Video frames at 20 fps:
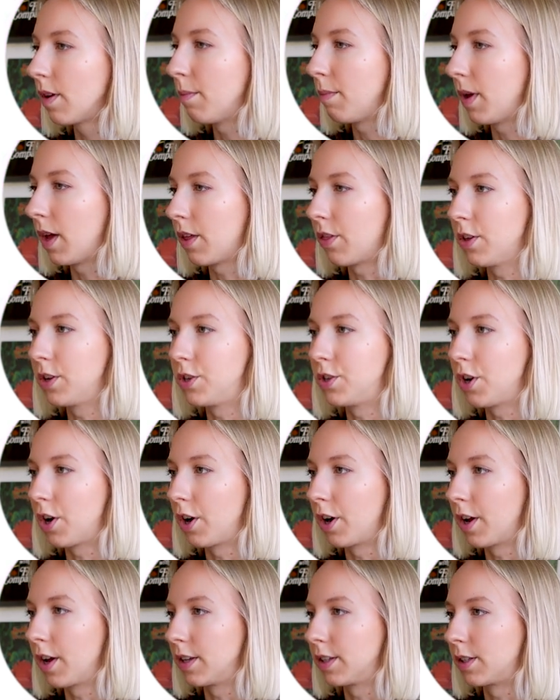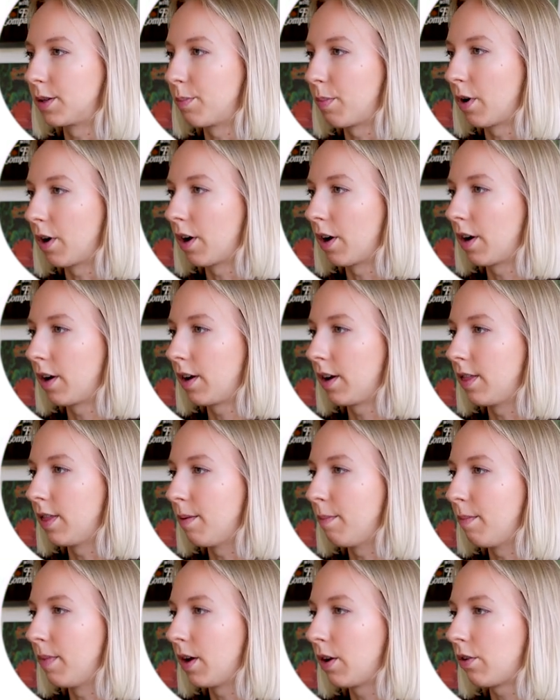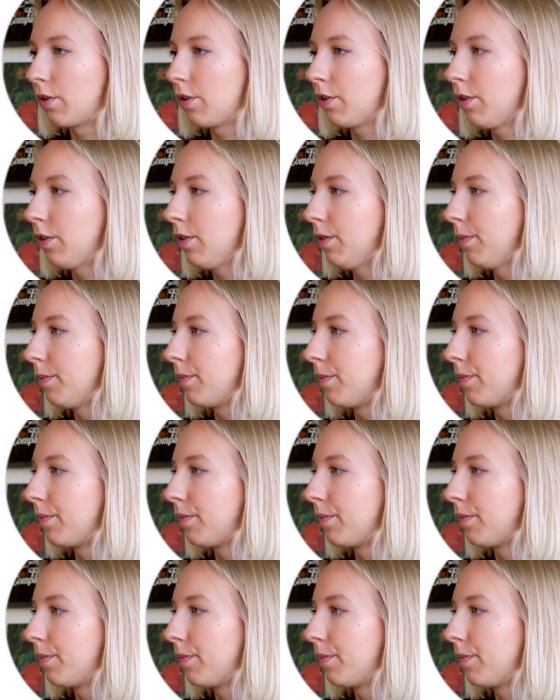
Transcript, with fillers: Make the darkest part in the middle.